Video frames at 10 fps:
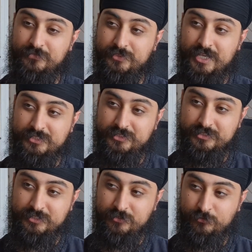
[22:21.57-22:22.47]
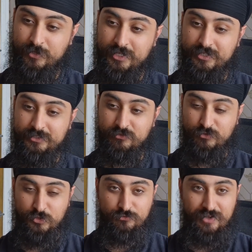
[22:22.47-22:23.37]
That's the stuff where the
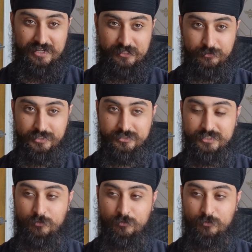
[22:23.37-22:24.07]
real value is,